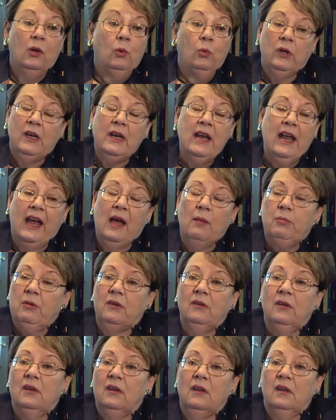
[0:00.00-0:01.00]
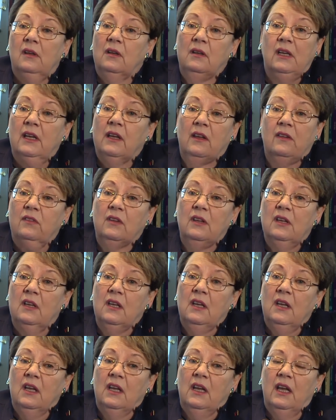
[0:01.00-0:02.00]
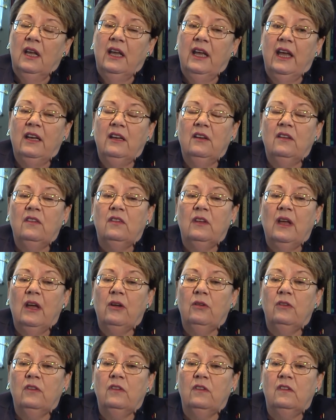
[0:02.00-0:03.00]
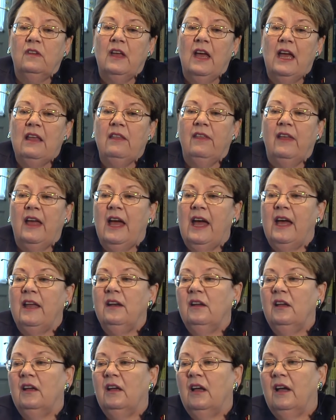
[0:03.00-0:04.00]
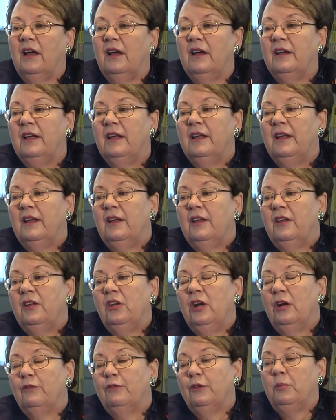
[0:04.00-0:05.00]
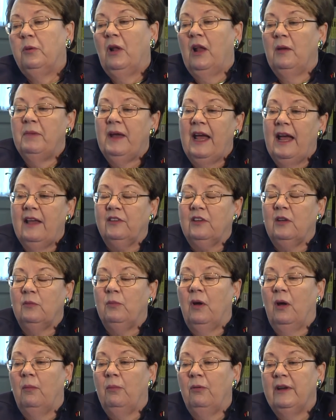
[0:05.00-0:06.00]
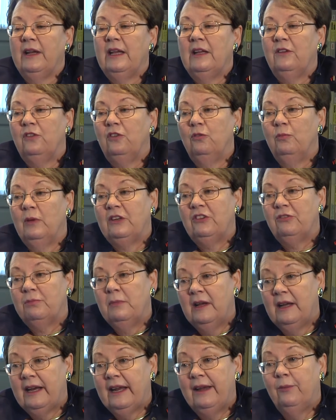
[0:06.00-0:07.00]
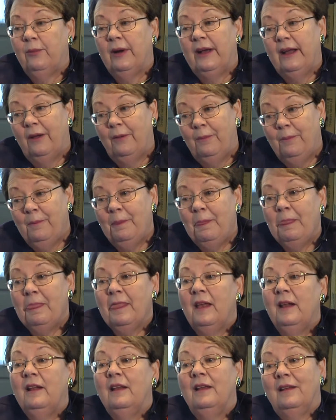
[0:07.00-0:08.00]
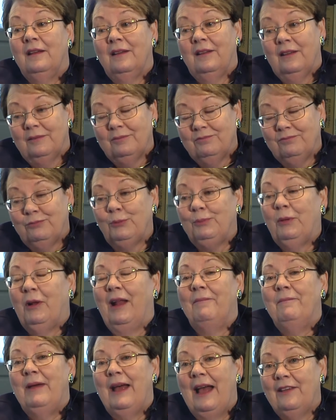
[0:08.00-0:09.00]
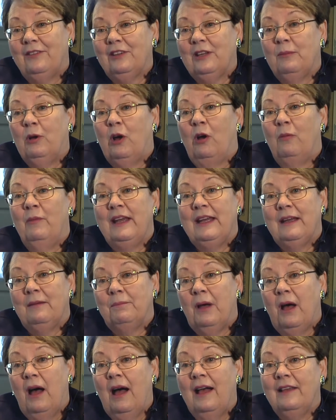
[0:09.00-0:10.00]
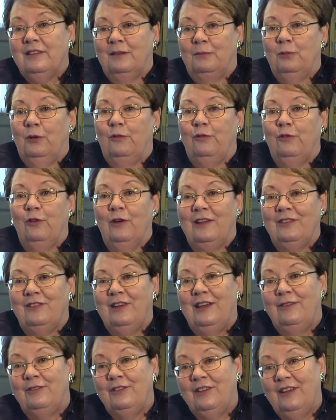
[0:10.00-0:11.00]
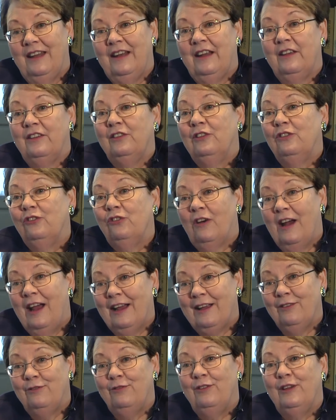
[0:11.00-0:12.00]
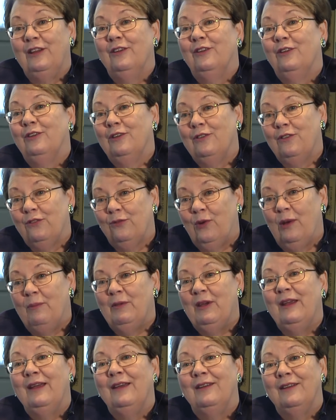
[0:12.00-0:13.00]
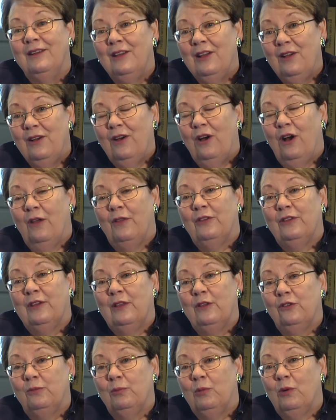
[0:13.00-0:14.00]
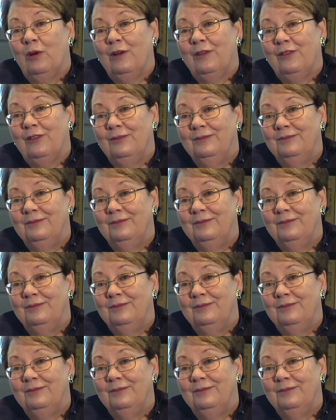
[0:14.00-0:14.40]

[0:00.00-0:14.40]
Wouldn't happen, yes. And so to say that, football and basketball bring in too much money, well, football and basketball make it possible for us to have tennis and track and field and swimming and all those other sports.